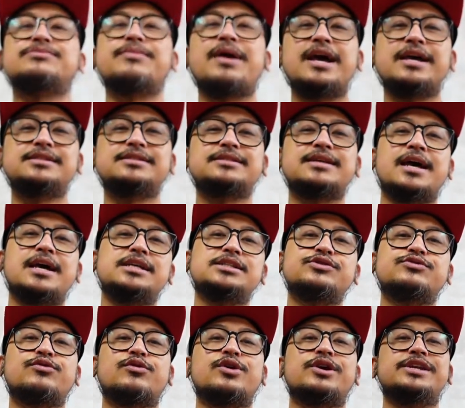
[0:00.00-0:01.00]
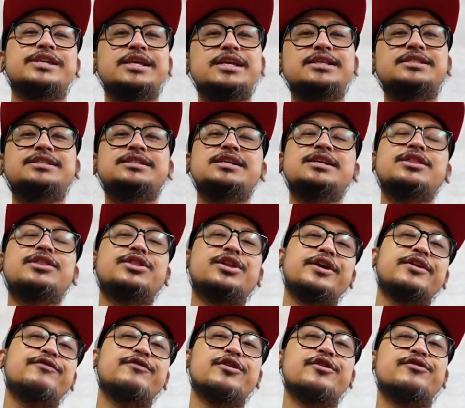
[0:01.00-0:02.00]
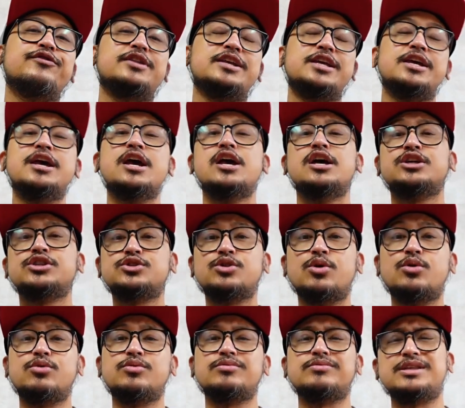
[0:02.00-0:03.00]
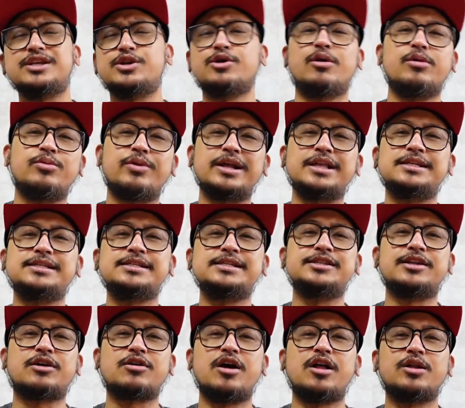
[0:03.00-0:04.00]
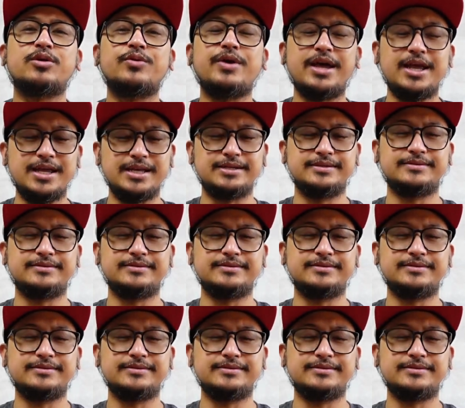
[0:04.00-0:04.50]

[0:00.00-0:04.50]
my size for Yeezy 350. So, did you already see the colorway?